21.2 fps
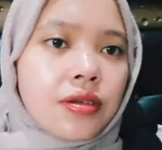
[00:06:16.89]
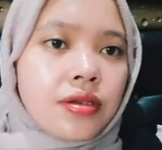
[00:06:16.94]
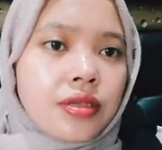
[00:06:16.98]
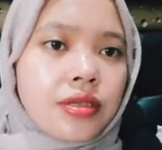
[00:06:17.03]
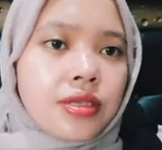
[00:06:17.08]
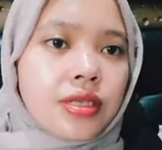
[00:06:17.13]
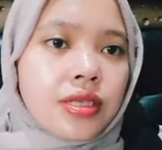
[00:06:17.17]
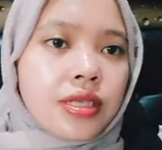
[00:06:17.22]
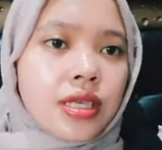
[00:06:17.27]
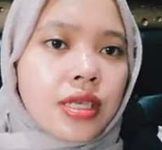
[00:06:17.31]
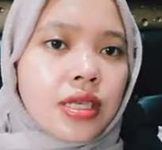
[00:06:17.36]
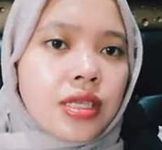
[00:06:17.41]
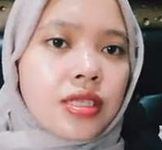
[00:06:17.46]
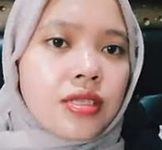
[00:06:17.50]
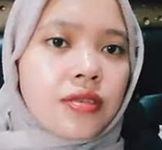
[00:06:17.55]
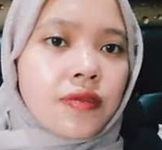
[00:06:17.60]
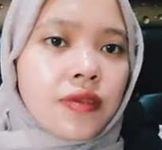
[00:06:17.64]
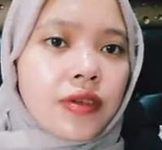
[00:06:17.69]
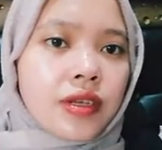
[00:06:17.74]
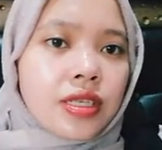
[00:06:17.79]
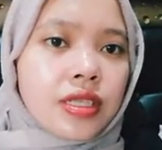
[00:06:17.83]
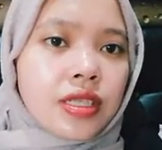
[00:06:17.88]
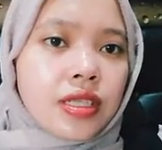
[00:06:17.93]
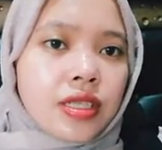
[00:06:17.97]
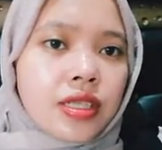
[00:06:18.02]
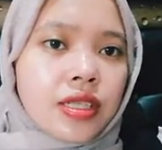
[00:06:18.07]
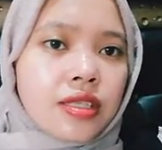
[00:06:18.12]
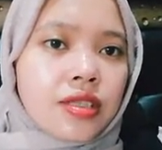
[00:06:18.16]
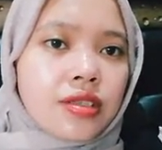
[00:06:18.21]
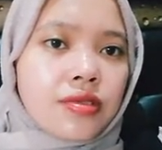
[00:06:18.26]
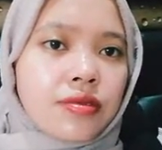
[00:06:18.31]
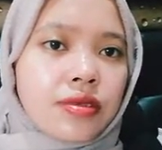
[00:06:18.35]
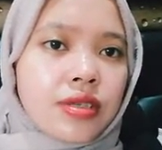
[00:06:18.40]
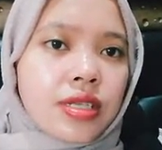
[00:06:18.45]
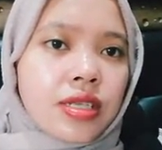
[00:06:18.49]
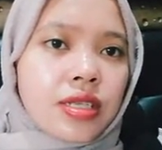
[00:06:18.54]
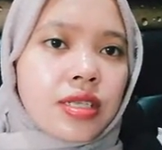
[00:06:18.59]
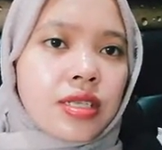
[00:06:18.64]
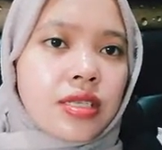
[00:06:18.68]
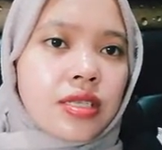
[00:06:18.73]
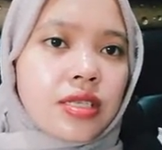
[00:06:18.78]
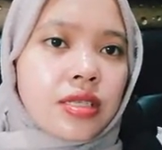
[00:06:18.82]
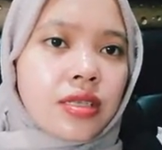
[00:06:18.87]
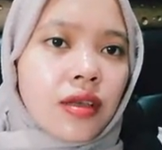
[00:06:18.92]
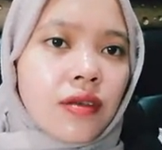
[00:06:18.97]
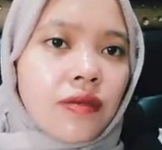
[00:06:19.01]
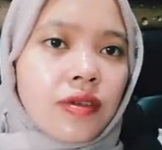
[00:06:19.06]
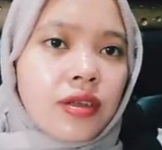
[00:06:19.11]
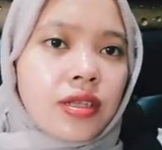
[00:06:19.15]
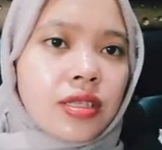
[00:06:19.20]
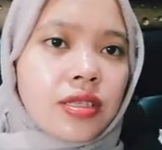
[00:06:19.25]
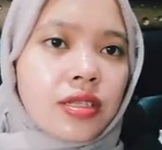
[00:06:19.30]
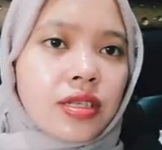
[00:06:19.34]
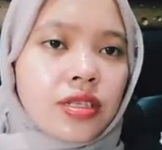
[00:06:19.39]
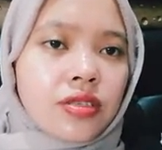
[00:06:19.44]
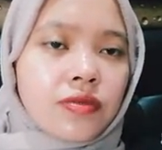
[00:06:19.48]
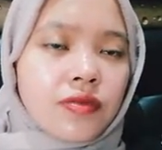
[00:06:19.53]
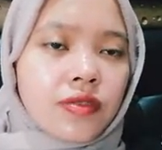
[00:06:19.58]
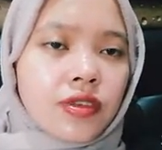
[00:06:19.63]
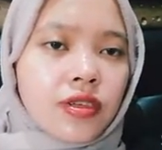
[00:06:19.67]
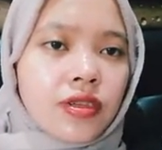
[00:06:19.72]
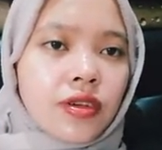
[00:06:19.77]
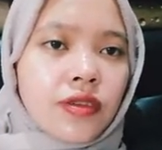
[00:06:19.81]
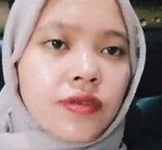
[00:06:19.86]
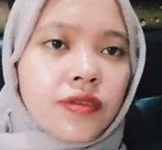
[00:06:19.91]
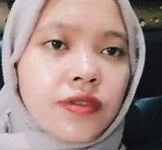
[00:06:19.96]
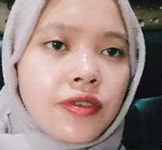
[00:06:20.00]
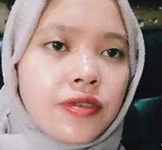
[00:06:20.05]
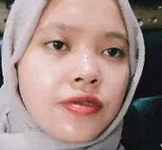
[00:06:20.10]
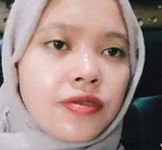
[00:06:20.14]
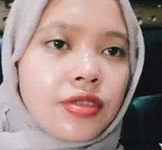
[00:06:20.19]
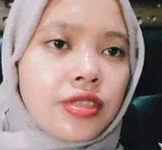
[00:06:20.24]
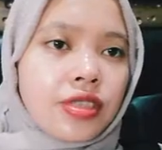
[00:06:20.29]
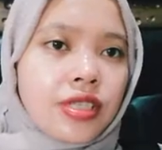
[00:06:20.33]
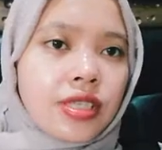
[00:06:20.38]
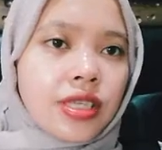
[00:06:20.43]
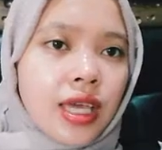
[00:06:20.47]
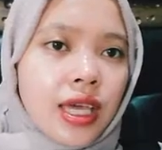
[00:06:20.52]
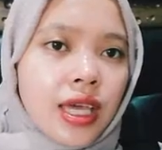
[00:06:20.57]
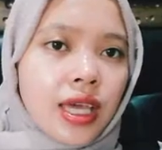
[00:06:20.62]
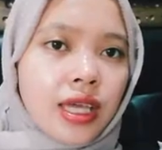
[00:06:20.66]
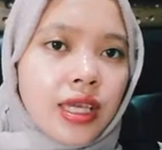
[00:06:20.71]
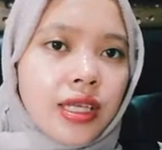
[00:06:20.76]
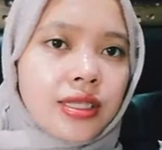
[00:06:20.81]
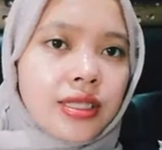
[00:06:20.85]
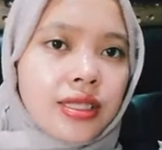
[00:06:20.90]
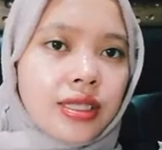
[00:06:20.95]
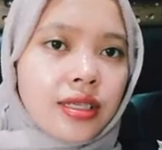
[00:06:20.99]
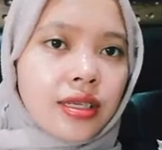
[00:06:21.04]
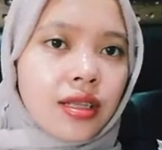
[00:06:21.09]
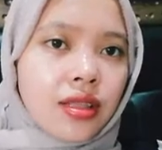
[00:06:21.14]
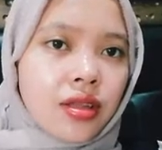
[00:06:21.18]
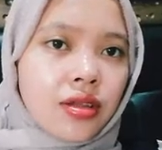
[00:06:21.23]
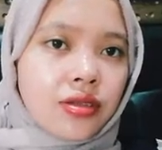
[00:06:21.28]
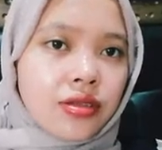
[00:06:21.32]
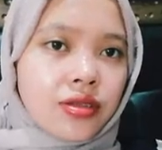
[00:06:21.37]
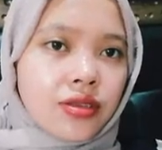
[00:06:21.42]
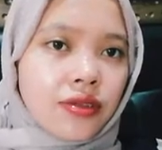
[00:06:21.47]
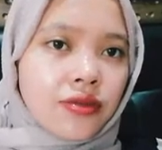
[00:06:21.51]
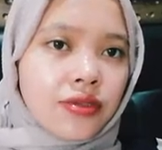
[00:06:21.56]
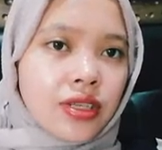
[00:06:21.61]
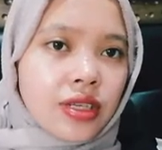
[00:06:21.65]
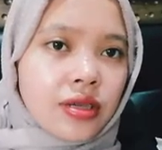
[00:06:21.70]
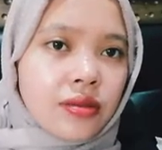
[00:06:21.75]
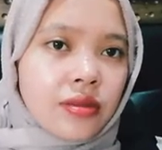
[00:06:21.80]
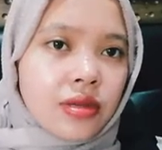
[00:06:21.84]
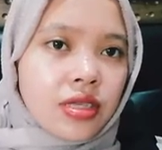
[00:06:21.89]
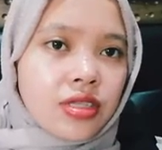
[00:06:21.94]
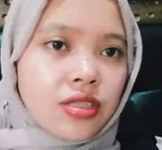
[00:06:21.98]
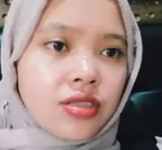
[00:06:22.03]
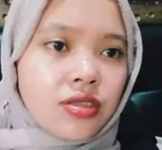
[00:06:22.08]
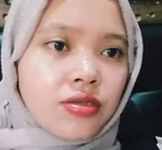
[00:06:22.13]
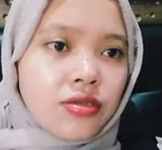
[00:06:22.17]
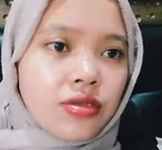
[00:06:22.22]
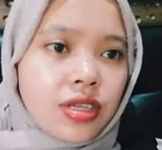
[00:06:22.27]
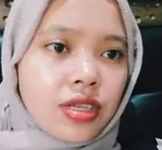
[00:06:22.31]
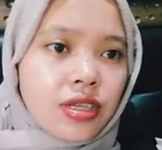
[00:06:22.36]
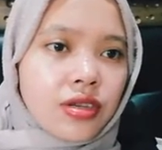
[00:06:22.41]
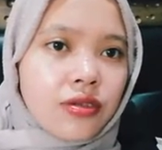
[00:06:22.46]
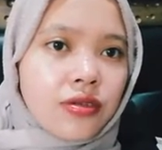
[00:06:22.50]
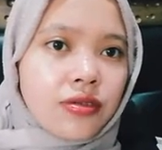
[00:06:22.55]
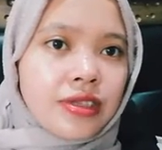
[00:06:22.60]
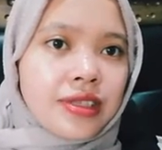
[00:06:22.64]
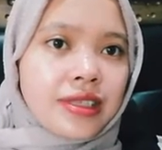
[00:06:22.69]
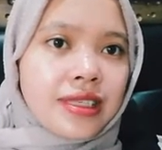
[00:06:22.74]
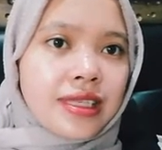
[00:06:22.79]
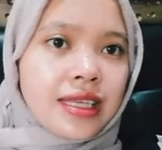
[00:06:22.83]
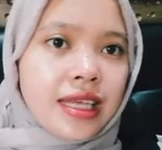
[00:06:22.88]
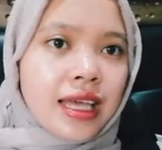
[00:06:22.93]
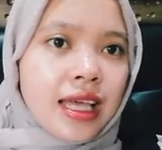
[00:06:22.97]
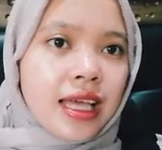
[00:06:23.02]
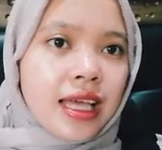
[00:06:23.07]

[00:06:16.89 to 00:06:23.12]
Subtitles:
6. Vessel insurance. 7. Transport of goods. 8. Loss of damage to the goods